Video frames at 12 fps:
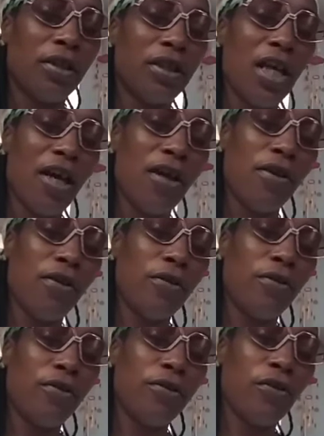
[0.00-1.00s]

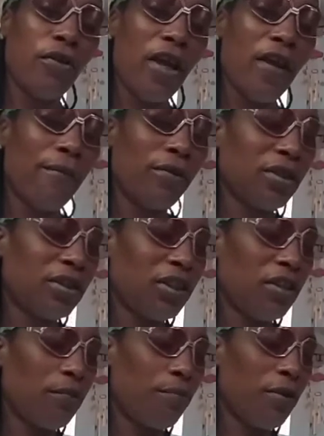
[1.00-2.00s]
Now you're able to
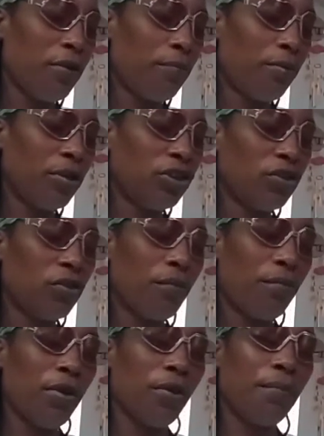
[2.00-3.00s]
see the bigger picture and
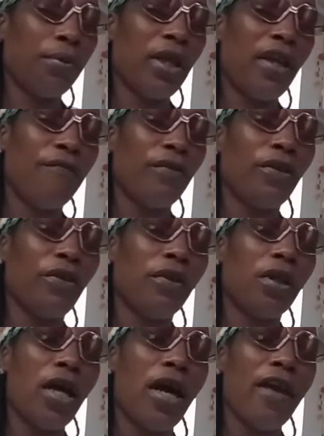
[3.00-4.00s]
the bigger plan for your
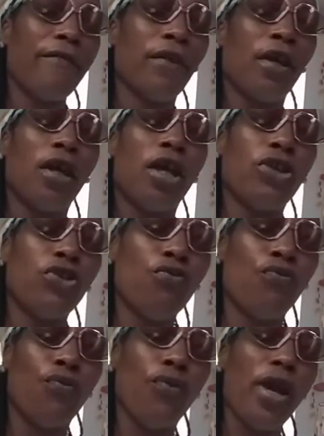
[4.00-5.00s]
life. And you
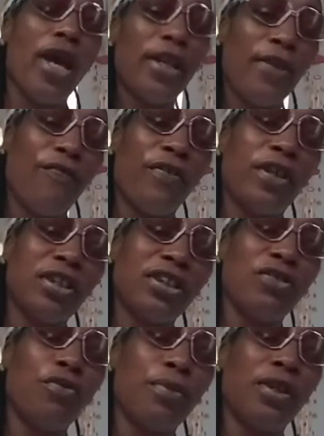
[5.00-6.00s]
ready for
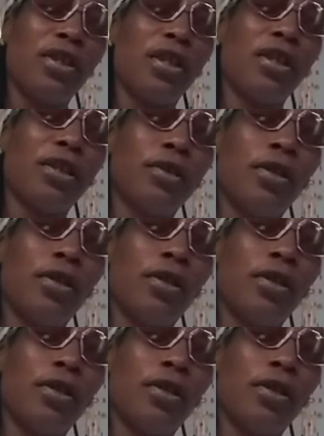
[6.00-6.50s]
this new beginning.